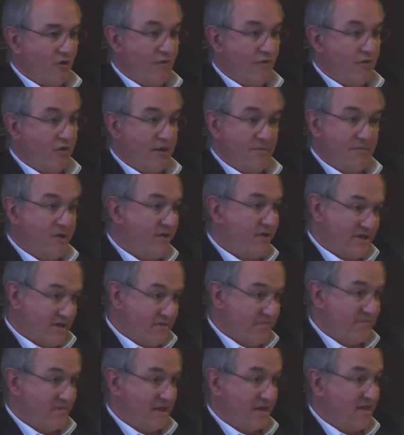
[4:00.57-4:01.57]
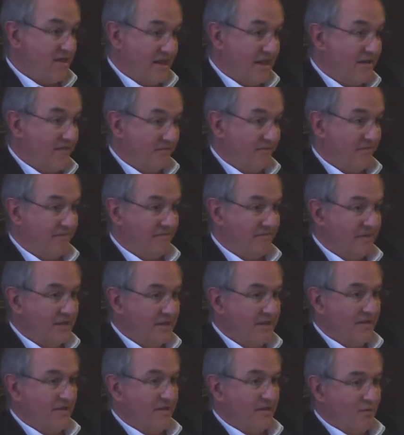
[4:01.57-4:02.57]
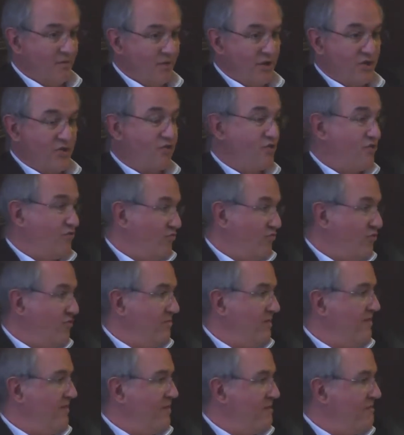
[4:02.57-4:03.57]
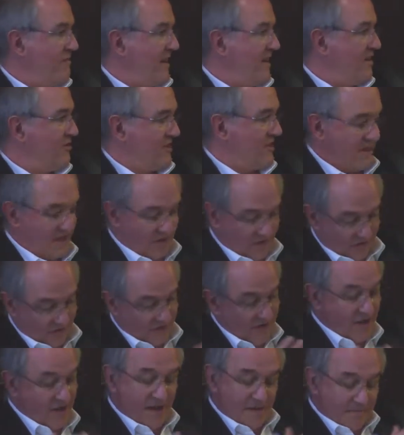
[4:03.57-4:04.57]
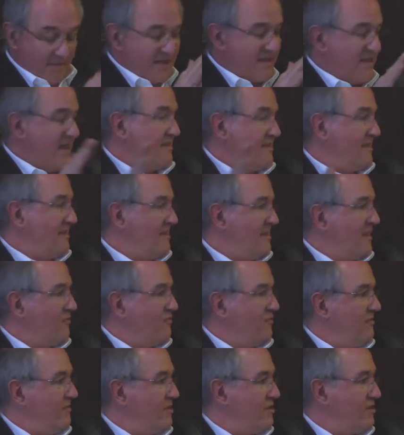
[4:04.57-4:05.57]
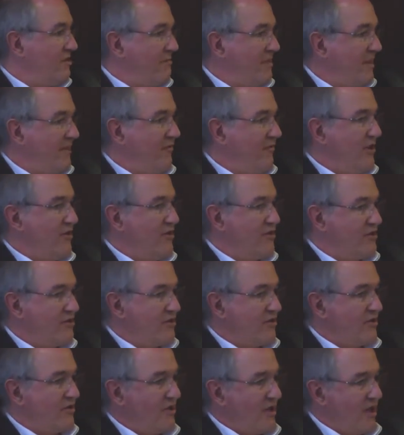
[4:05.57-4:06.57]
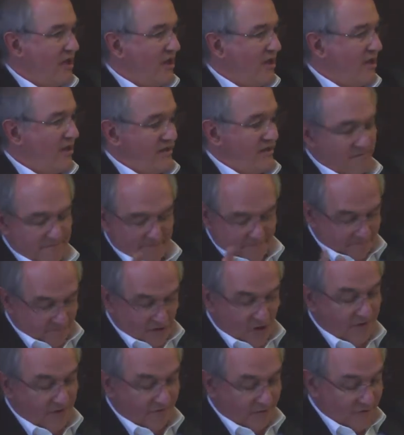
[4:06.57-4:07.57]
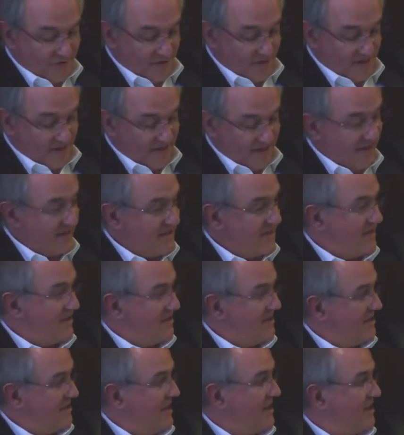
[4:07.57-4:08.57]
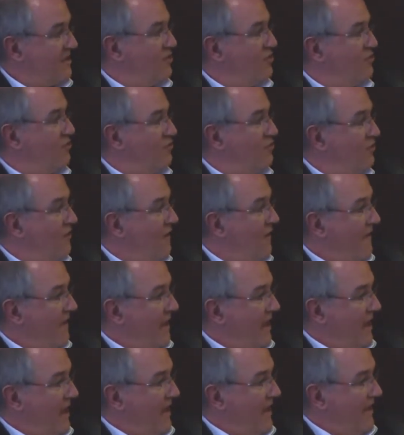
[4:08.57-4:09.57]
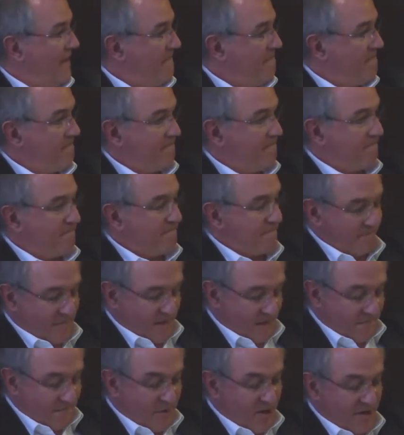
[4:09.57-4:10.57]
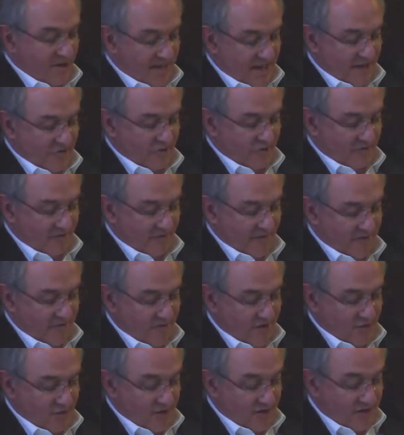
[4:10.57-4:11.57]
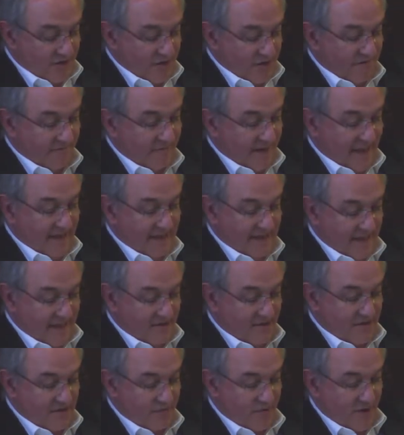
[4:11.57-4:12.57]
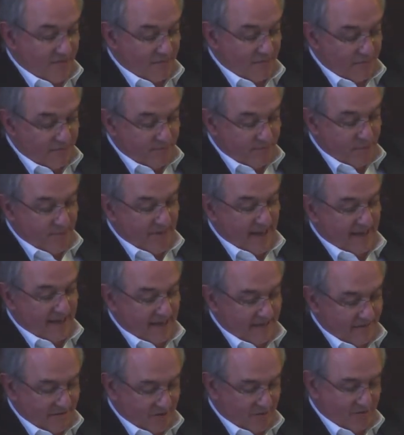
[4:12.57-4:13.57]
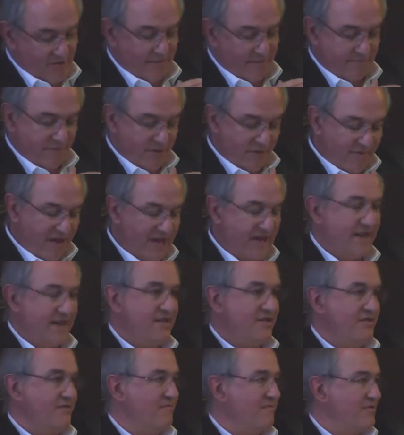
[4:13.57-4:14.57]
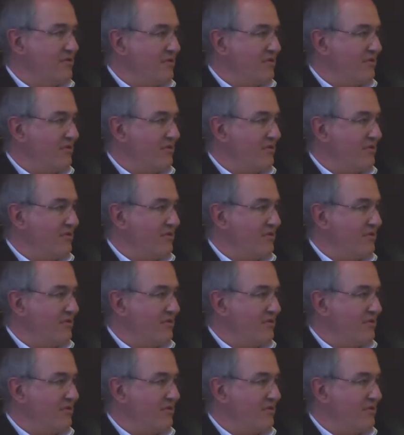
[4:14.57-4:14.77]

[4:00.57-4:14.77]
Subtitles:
over liberalism itself, which would be very paradoxical. But that would be the topic for another conference. Let's stick to multinational federation and the fact that republicanism